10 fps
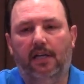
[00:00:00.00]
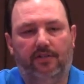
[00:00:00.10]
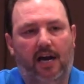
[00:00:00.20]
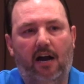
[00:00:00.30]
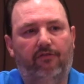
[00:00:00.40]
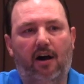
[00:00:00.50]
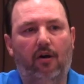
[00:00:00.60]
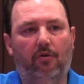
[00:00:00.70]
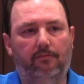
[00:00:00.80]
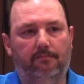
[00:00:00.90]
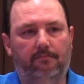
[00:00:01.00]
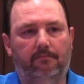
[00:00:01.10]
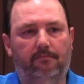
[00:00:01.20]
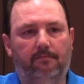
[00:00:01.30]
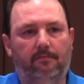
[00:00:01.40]
It's our fault.
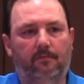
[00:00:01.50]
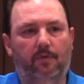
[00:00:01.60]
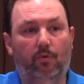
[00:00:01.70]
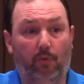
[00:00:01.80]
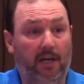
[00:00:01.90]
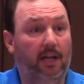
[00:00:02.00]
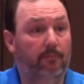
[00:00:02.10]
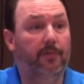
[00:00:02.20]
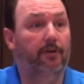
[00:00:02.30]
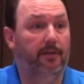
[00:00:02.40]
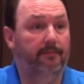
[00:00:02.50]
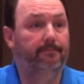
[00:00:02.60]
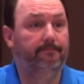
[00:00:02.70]
We let them do it.